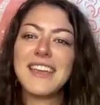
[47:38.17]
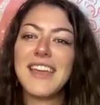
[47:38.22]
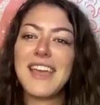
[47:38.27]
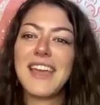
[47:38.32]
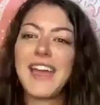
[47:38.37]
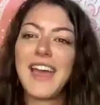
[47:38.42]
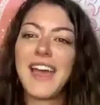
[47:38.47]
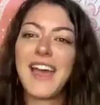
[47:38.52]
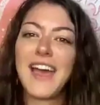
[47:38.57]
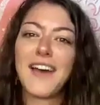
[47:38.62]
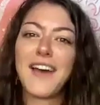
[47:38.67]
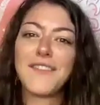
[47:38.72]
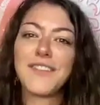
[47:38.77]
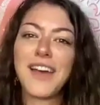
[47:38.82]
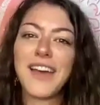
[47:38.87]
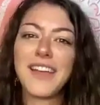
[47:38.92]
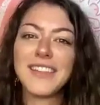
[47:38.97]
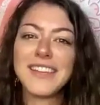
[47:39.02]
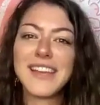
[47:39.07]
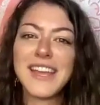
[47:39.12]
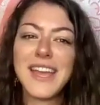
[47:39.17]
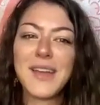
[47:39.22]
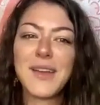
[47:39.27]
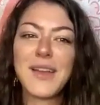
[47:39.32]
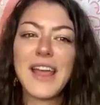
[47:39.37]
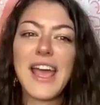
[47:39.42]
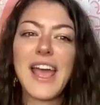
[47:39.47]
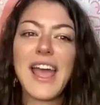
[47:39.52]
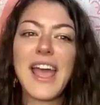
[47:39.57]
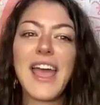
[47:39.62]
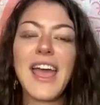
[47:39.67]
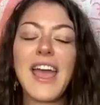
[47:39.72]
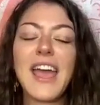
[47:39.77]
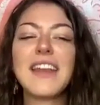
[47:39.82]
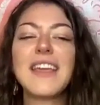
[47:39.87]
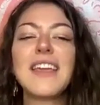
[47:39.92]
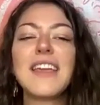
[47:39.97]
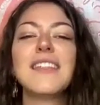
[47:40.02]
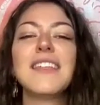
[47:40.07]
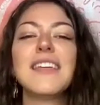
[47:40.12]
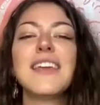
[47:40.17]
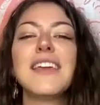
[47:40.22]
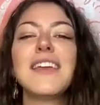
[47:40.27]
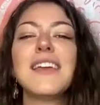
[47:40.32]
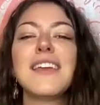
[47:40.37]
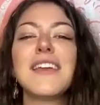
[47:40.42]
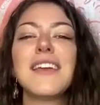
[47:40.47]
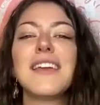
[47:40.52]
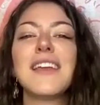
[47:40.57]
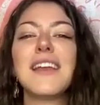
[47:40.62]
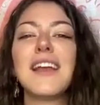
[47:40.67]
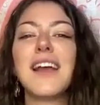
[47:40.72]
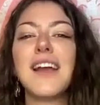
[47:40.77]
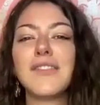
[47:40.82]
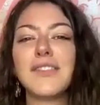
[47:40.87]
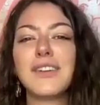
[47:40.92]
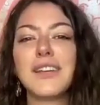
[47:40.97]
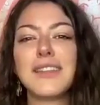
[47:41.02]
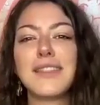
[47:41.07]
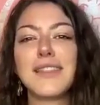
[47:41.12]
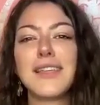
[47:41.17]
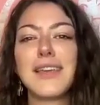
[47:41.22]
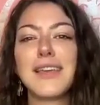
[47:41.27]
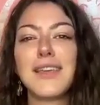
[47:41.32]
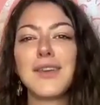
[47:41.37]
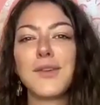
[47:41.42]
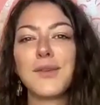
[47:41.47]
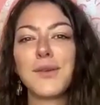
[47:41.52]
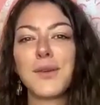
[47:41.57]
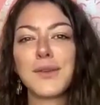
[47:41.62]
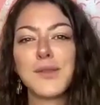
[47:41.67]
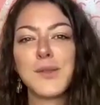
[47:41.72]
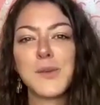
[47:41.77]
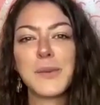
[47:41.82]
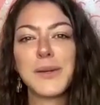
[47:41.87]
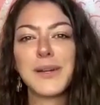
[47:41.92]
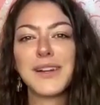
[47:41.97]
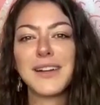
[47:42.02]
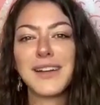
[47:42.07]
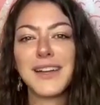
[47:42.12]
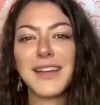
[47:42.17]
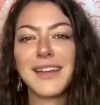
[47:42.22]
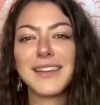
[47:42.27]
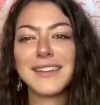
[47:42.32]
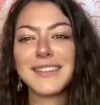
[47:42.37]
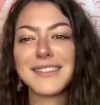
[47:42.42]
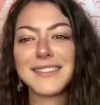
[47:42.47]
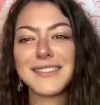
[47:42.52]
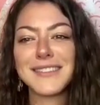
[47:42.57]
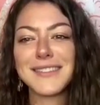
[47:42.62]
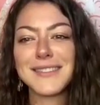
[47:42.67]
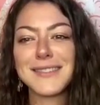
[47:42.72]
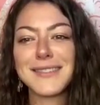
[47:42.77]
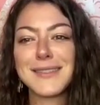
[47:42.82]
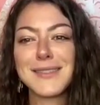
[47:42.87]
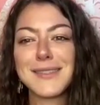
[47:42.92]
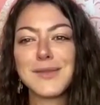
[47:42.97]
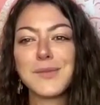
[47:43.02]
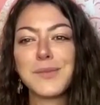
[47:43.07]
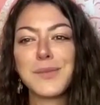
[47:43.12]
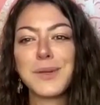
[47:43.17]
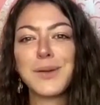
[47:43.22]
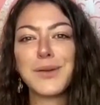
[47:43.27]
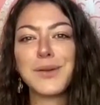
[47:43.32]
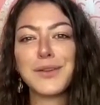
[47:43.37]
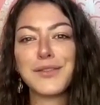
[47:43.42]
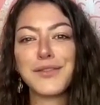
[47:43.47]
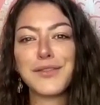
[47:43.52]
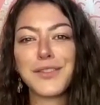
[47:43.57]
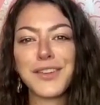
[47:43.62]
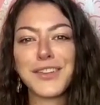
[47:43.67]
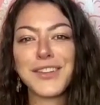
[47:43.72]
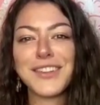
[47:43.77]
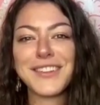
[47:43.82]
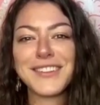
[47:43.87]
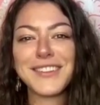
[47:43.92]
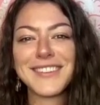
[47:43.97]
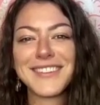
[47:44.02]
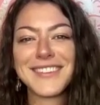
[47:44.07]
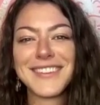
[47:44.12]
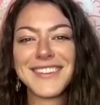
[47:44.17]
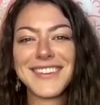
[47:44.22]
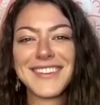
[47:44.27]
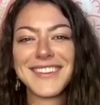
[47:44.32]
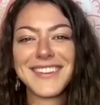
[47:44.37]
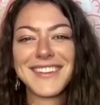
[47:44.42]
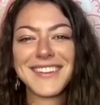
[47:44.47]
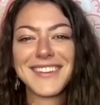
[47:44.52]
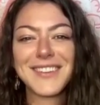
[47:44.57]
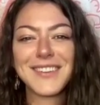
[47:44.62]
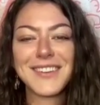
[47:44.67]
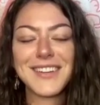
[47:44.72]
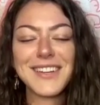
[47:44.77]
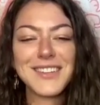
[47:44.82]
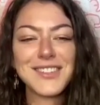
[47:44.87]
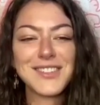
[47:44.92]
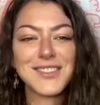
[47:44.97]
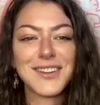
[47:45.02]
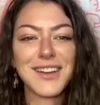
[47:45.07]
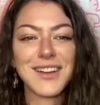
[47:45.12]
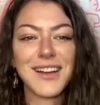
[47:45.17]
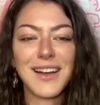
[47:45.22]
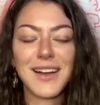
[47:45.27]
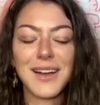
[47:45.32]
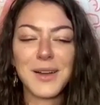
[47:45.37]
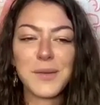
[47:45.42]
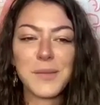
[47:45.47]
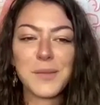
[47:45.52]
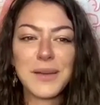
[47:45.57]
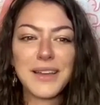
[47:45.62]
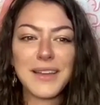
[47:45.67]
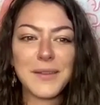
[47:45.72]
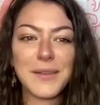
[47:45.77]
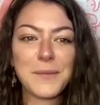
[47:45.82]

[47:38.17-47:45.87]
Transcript: Yeah, validate anything and everything you experience. It's beautiful. Great job.